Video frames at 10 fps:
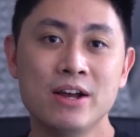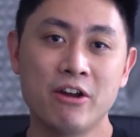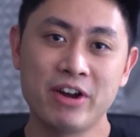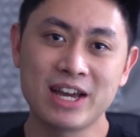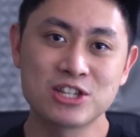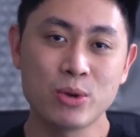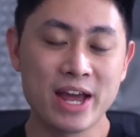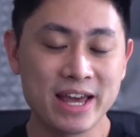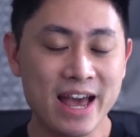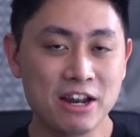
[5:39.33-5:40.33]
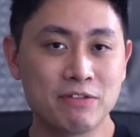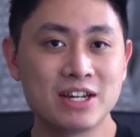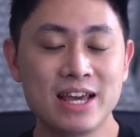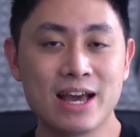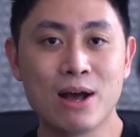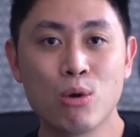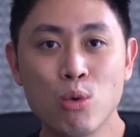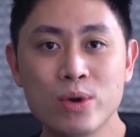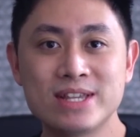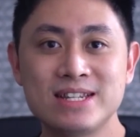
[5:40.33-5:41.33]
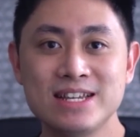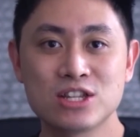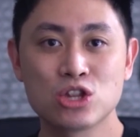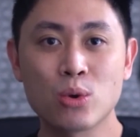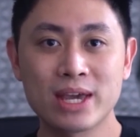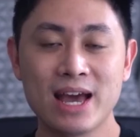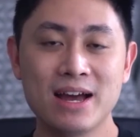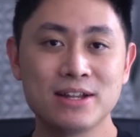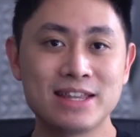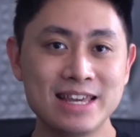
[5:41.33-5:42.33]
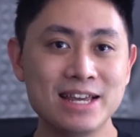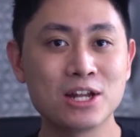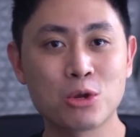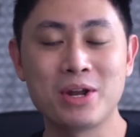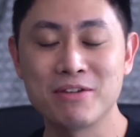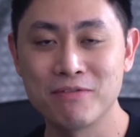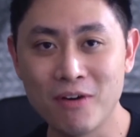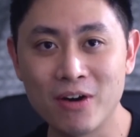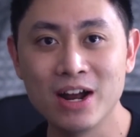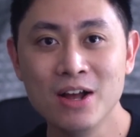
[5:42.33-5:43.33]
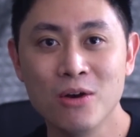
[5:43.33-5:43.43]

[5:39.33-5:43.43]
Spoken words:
Alright guys, so at the end of the day, who is this Nokia T20 for?